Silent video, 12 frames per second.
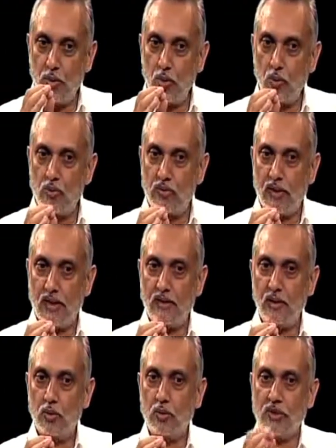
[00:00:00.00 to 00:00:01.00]

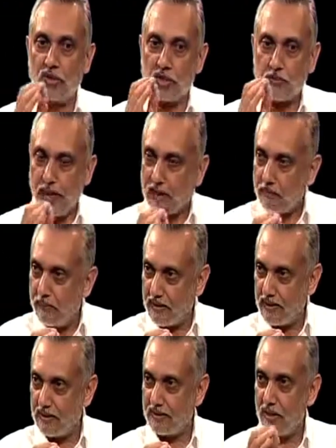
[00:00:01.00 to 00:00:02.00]
you introspect
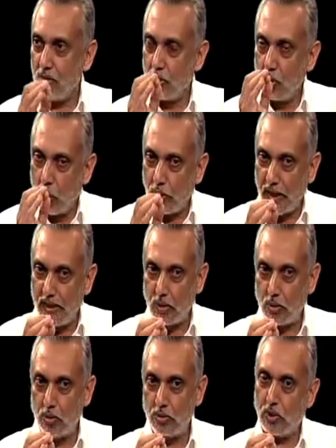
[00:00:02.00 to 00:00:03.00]
better, then you look
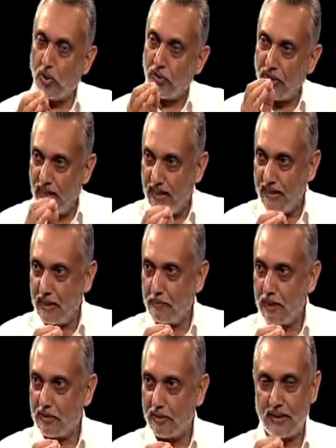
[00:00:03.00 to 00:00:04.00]
into your reality
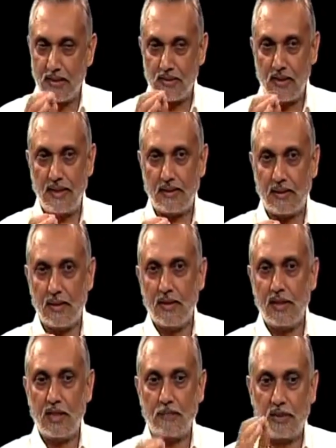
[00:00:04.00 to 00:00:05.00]
better.
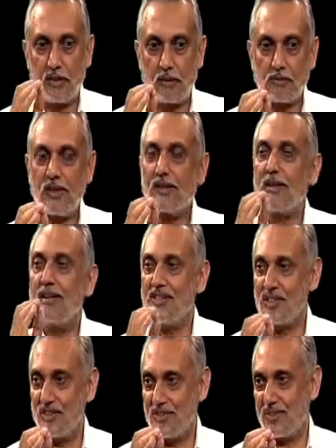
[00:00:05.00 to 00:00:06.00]
It becomes like a
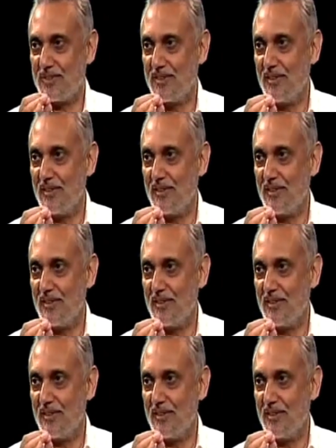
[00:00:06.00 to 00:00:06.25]
laser.